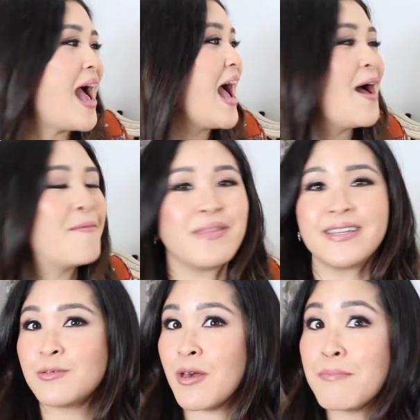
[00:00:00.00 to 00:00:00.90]
Um,
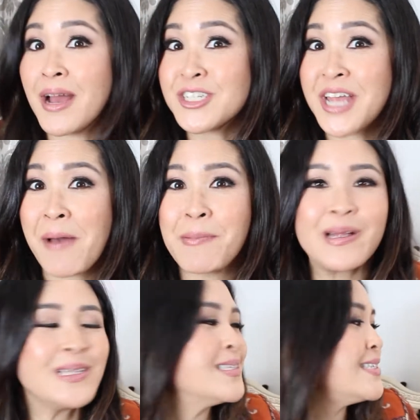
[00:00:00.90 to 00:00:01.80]
this is where the magic
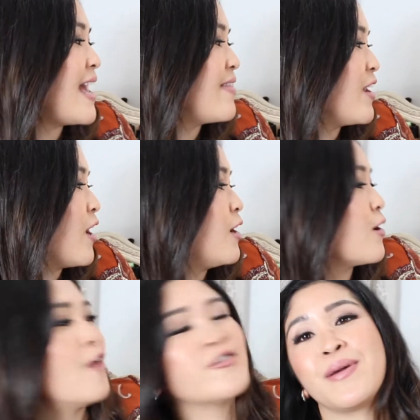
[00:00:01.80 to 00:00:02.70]
happens and then I
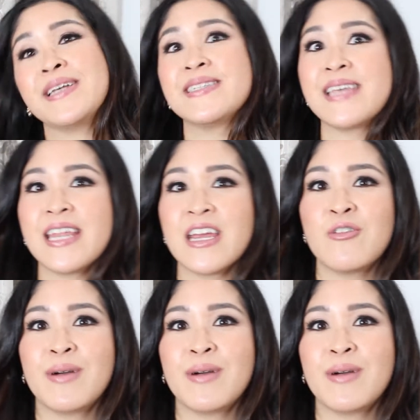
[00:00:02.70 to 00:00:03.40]
look after my skin here,